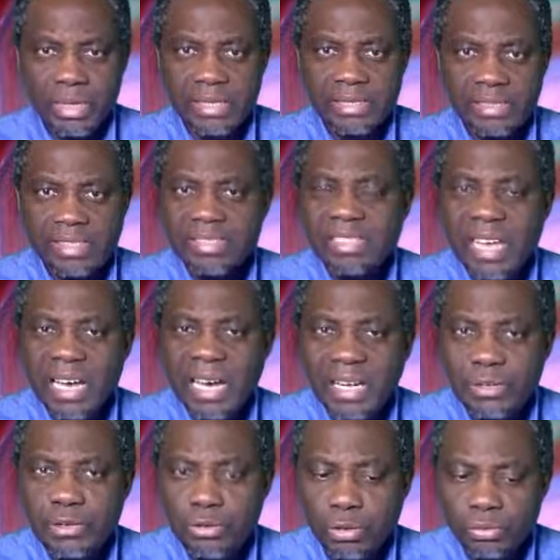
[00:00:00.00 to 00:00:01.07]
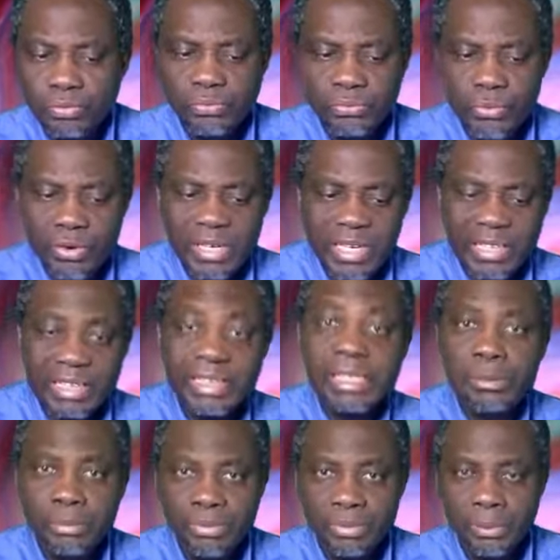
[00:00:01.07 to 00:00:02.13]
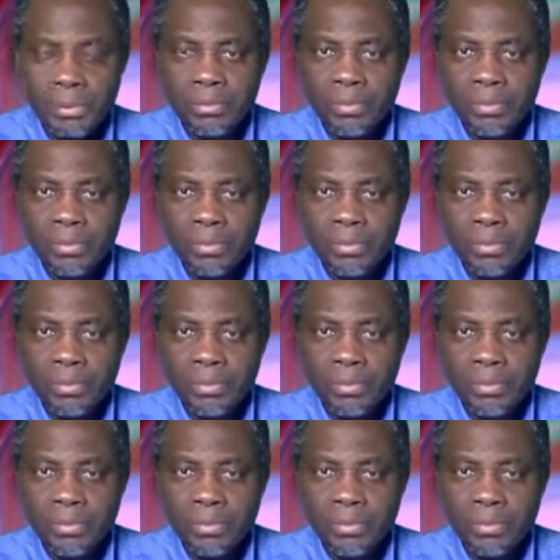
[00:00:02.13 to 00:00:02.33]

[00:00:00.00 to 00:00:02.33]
that these are not fun and games.